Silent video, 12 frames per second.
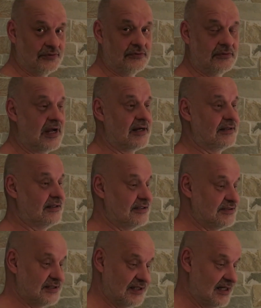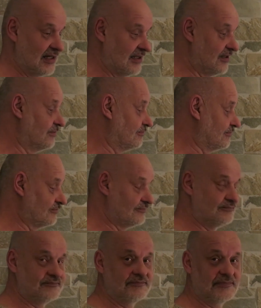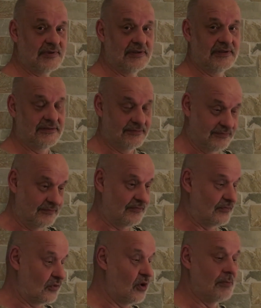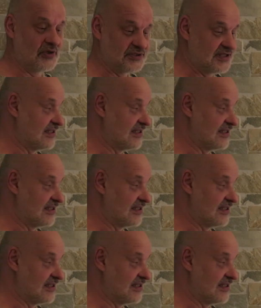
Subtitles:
do, and it's really common